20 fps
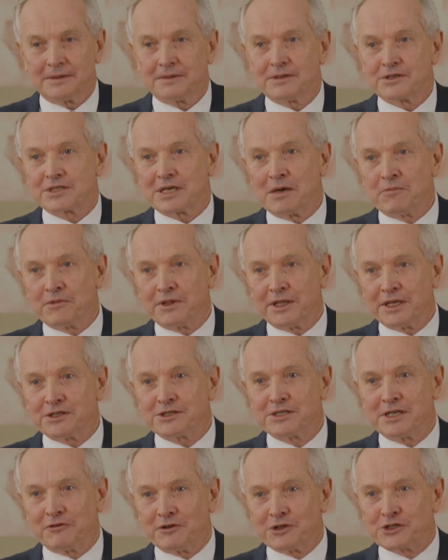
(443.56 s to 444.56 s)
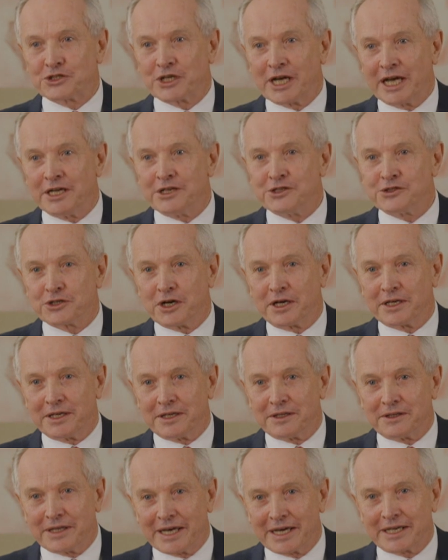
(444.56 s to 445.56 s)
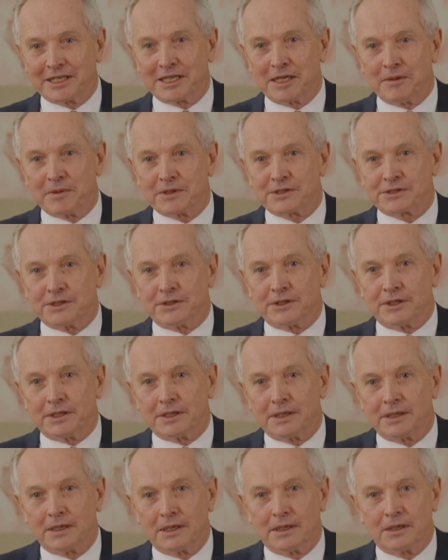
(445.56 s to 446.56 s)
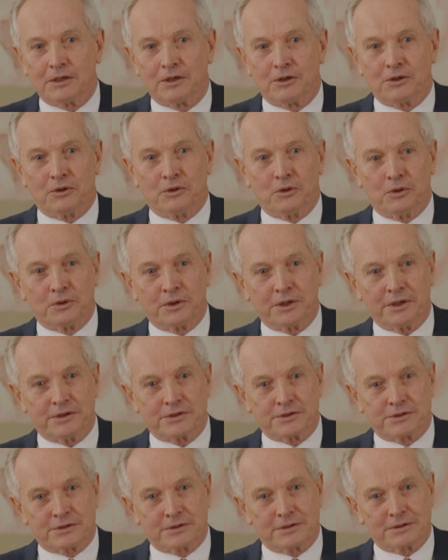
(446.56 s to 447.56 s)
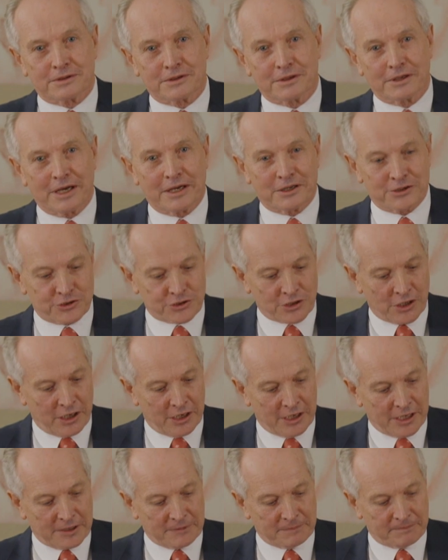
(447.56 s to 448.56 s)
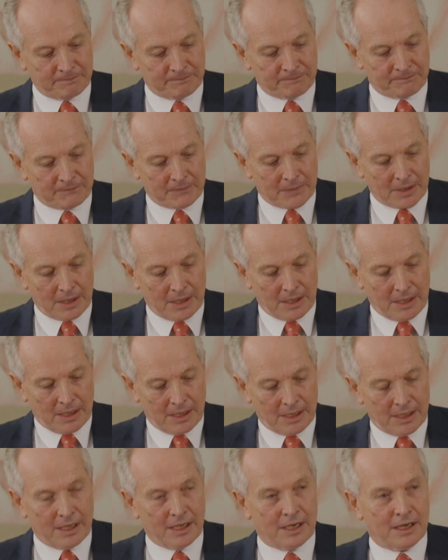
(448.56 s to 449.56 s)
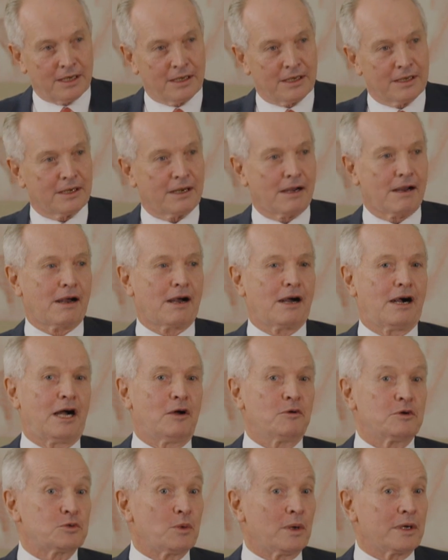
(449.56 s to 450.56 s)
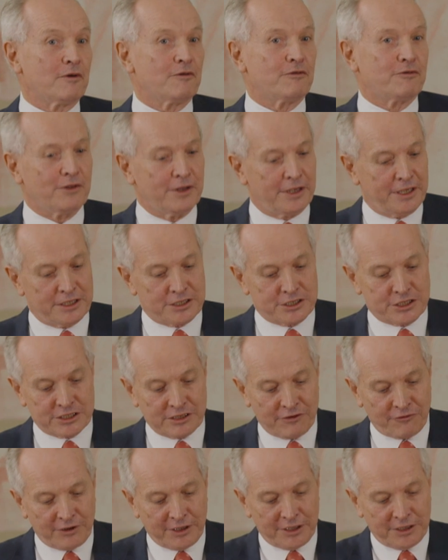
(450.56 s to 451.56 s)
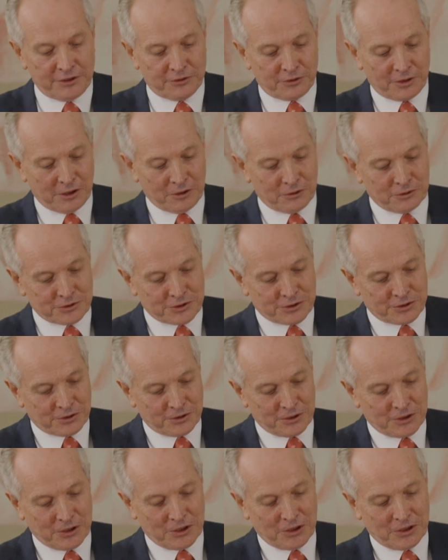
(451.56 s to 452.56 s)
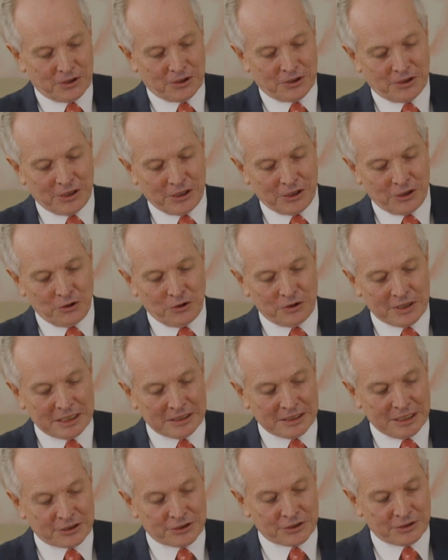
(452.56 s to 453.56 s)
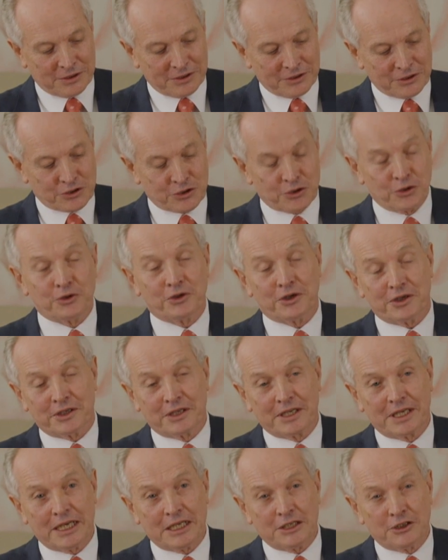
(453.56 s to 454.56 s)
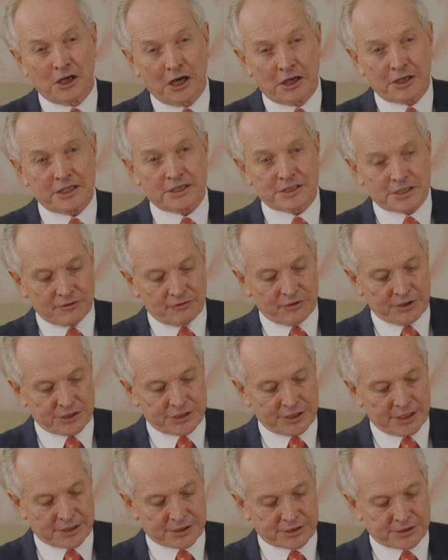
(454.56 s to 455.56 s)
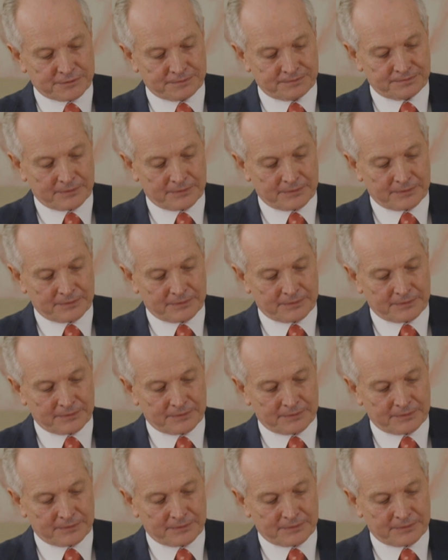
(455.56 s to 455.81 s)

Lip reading: Some things never change, I hear the academics in the audience sigh. I was one of the 17-year-olds who they lectured and tutored in 1976.